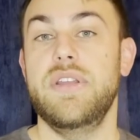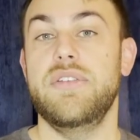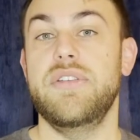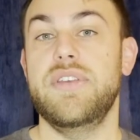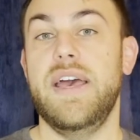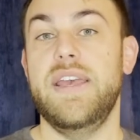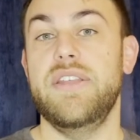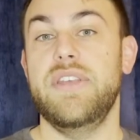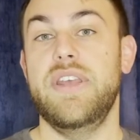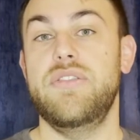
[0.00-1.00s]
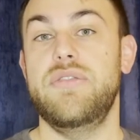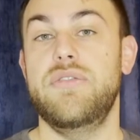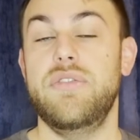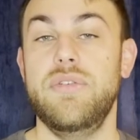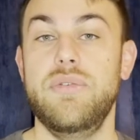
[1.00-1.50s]
So this guy is a
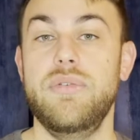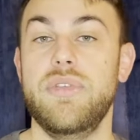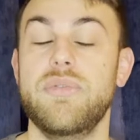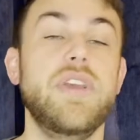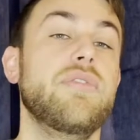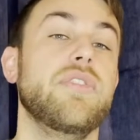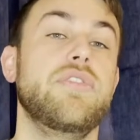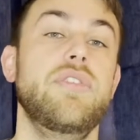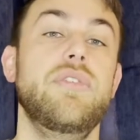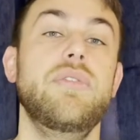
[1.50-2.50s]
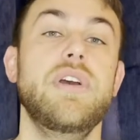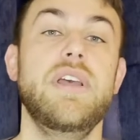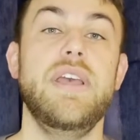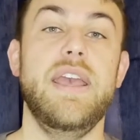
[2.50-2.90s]
2/3 for 2,